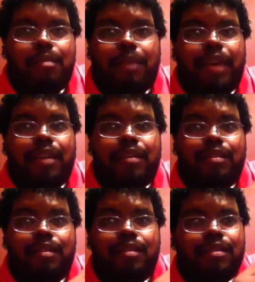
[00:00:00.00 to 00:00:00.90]
Man,
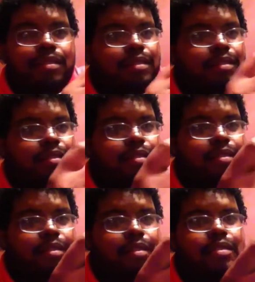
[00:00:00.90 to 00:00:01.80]

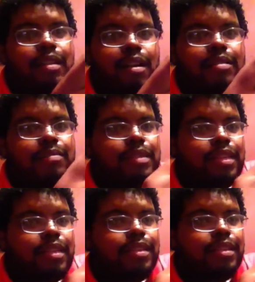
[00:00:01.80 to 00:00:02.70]
this is an awesome
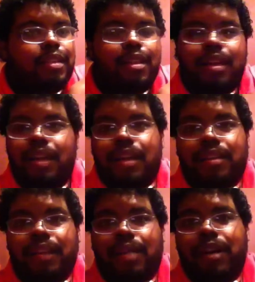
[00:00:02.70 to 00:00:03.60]
stick. I
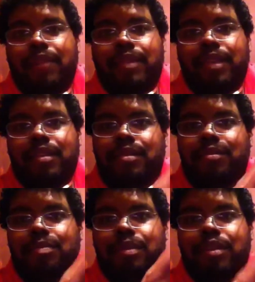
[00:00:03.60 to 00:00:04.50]
think I'm gonna have to get a
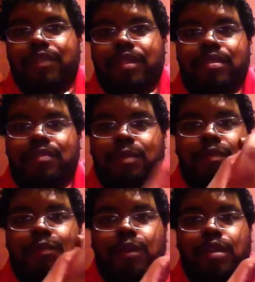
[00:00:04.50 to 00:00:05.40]
toothpick for this one
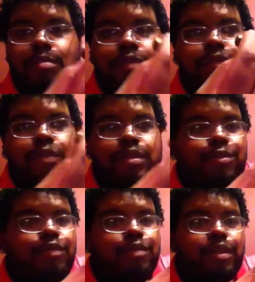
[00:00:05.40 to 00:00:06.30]
before it's
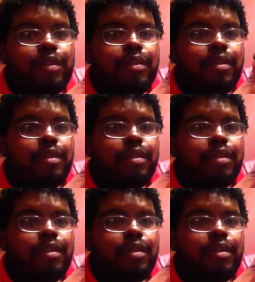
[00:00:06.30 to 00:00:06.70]
over with.